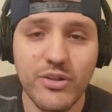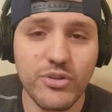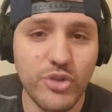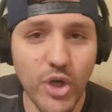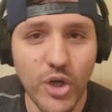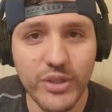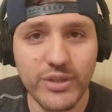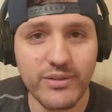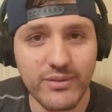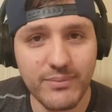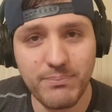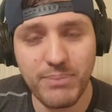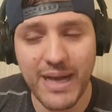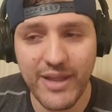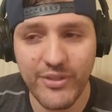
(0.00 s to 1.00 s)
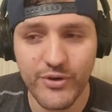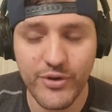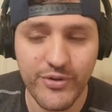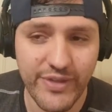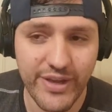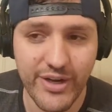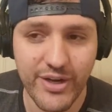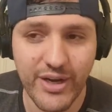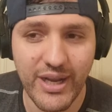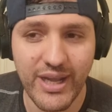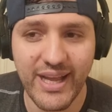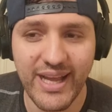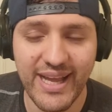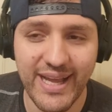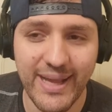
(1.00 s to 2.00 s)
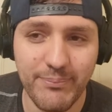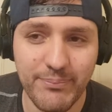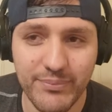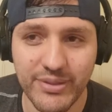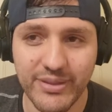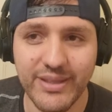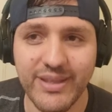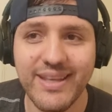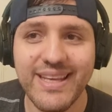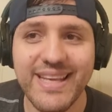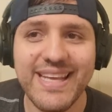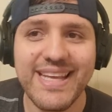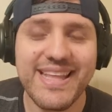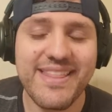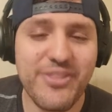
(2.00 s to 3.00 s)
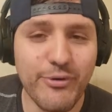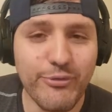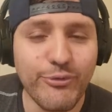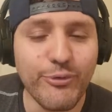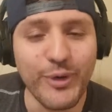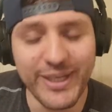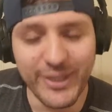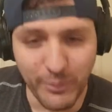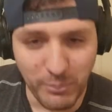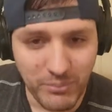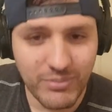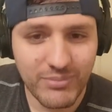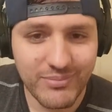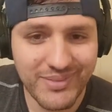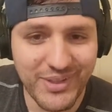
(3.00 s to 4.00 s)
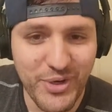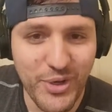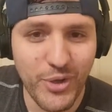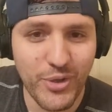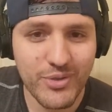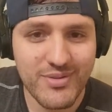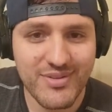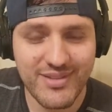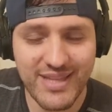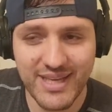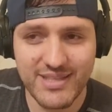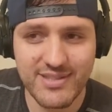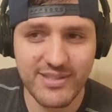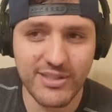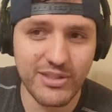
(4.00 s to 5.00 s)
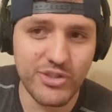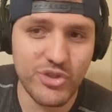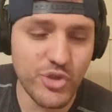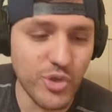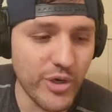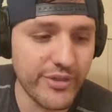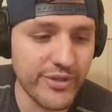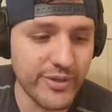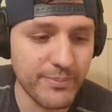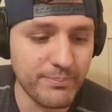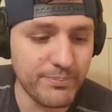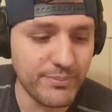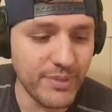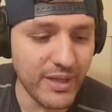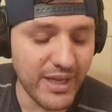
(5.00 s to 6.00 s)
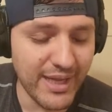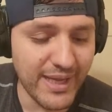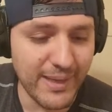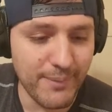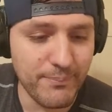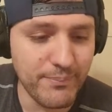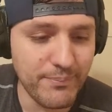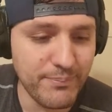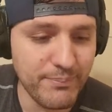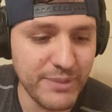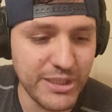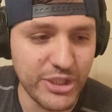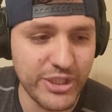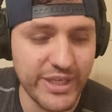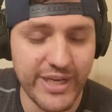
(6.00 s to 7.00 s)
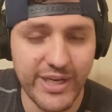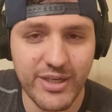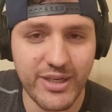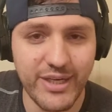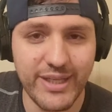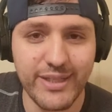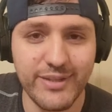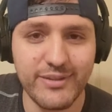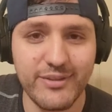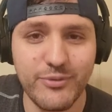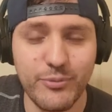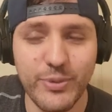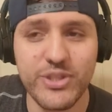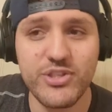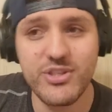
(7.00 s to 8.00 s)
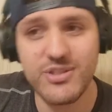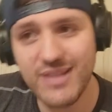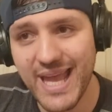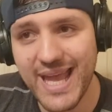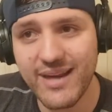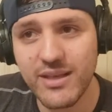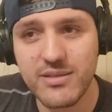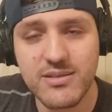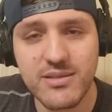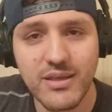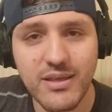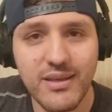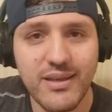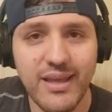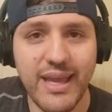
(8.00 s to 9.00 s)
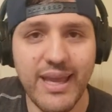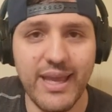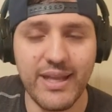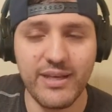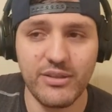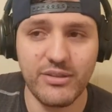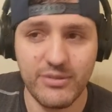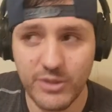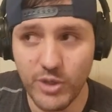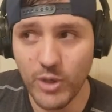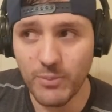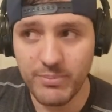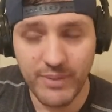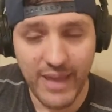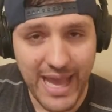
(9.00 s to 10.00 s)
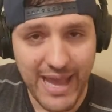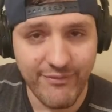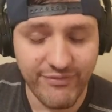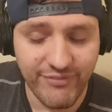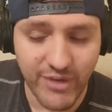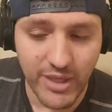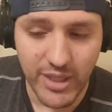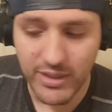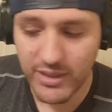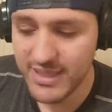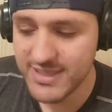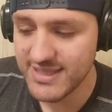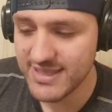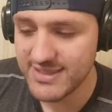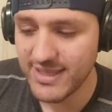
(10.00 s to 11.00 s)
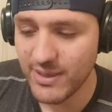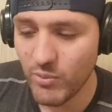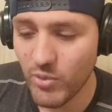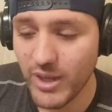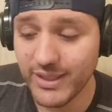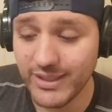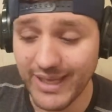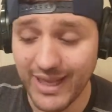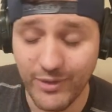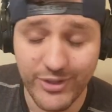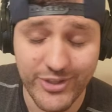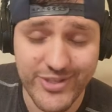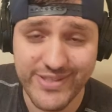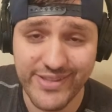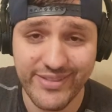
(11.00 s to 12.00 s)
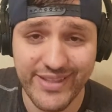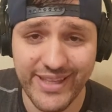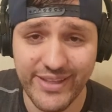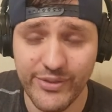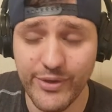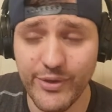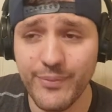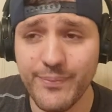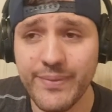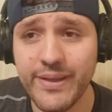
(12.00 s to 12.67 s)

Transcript: don't bother their uh, their freedom. You know, they can still enjoy their uh, millionaire and rich status, and you know, have fun as as they want. Now, here's the thing, though.